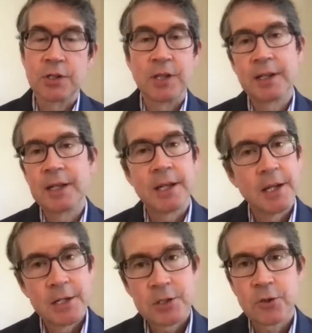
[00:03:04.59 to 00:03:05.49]
then they
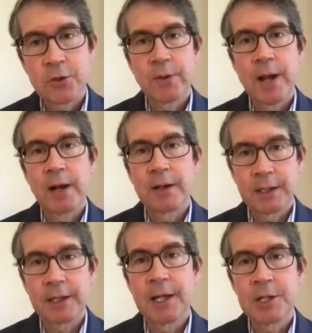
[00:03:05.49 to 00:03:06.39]
turned around and
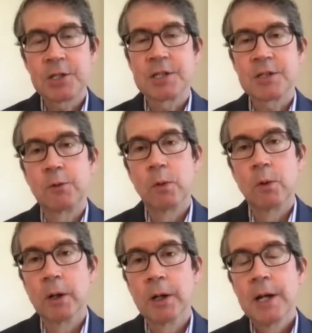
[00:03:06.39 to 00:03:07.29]
engaged in civil
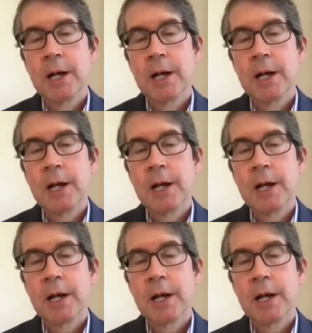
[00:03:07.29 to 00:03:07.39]
war,